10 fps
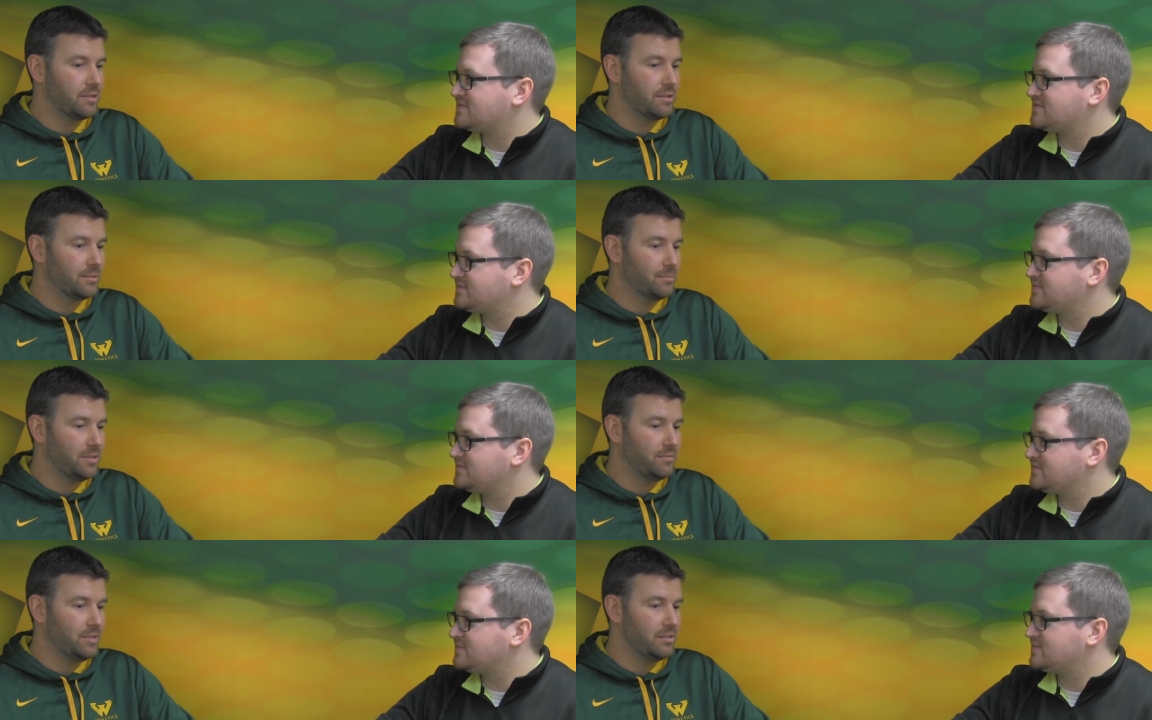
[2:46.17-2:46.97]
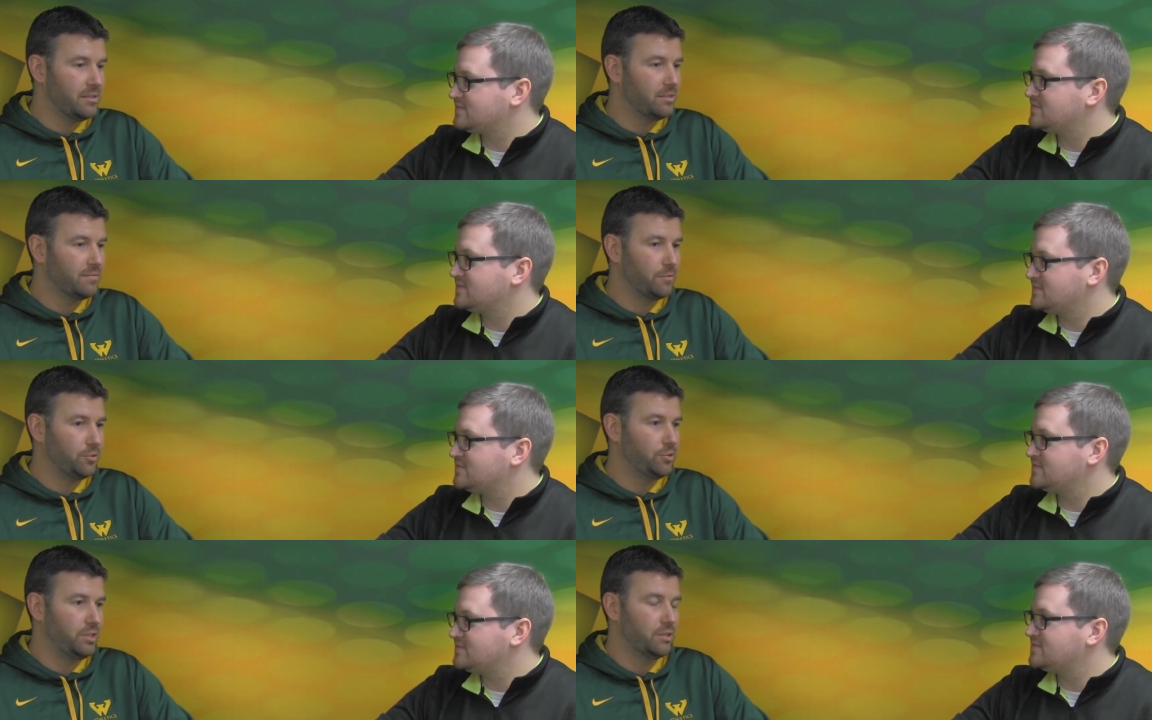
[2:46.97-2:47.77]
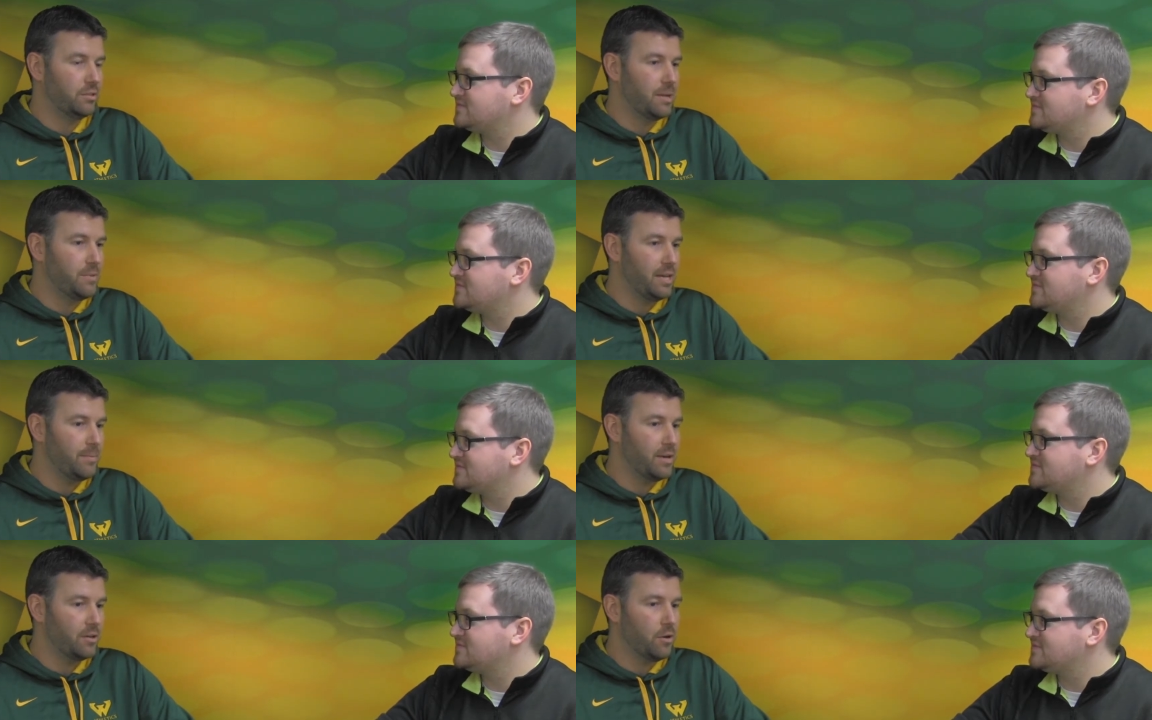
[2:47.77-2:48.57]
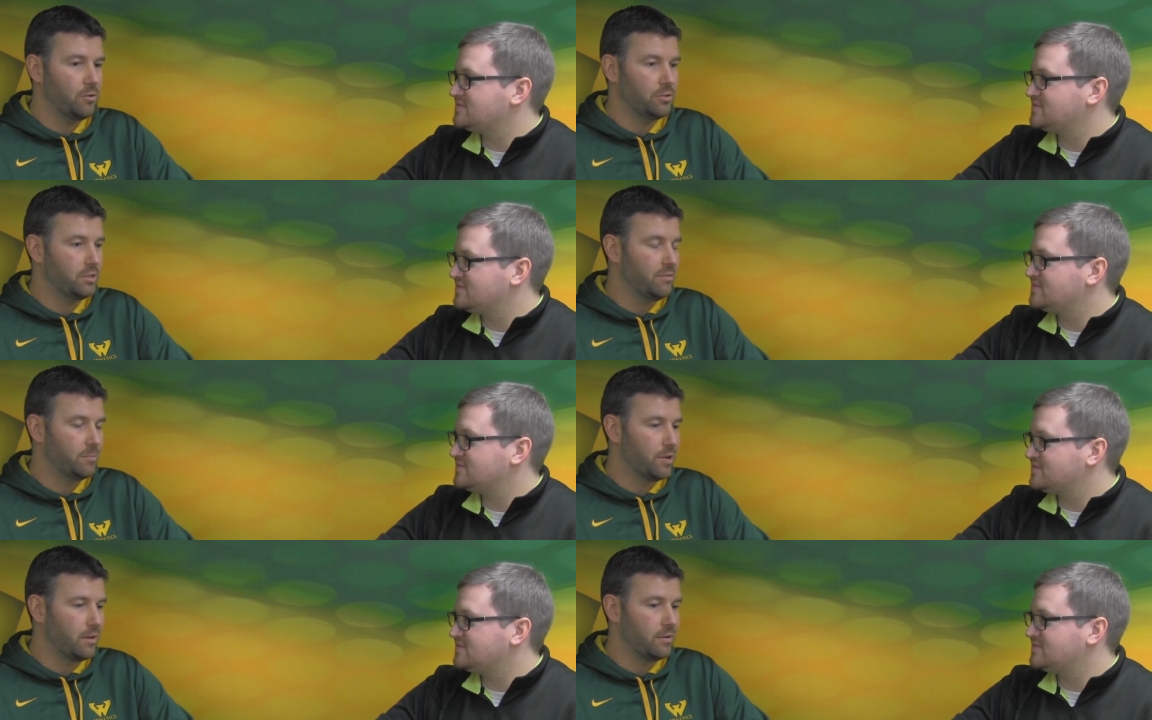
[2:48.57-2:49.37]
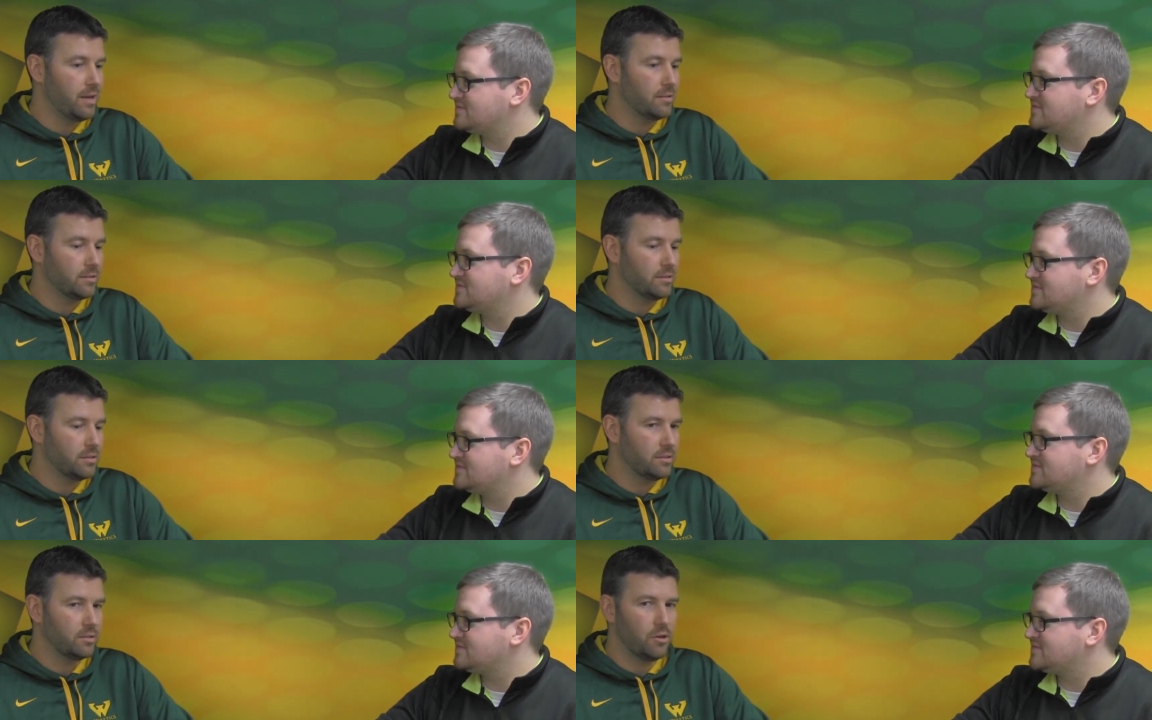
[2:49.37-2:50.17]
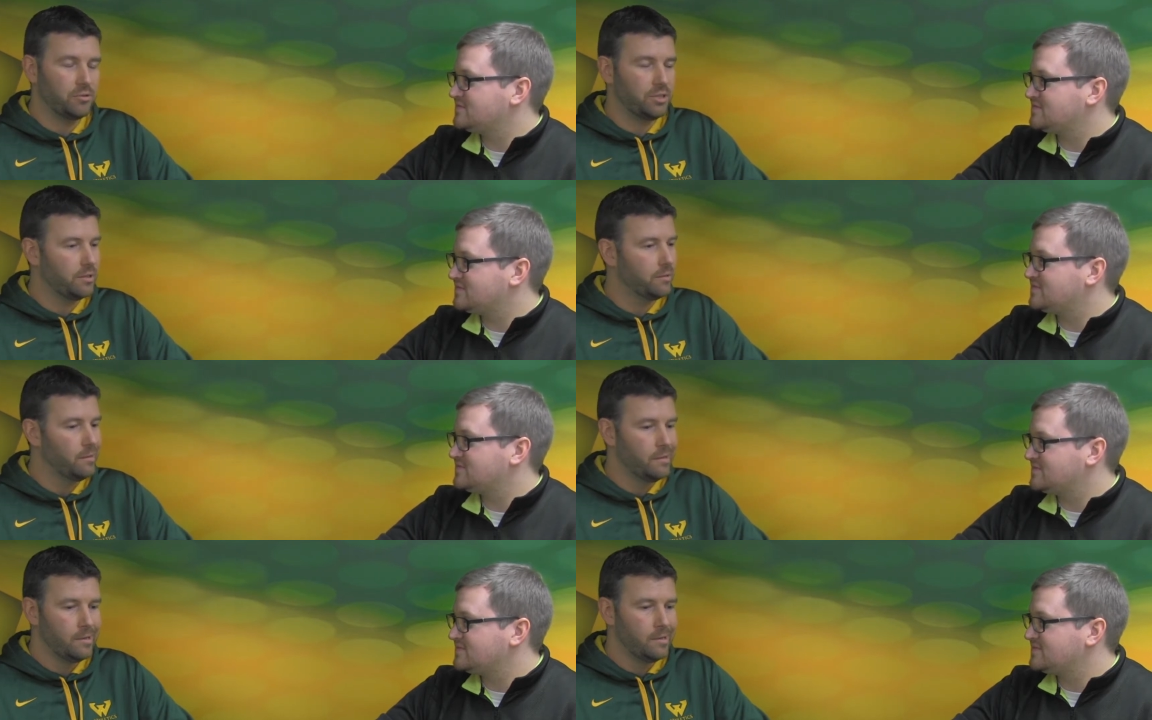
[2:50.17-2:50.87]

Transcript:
Speaker 1: uh, we did in the first year that I became head coach, and even prior to that as an assistant coach here.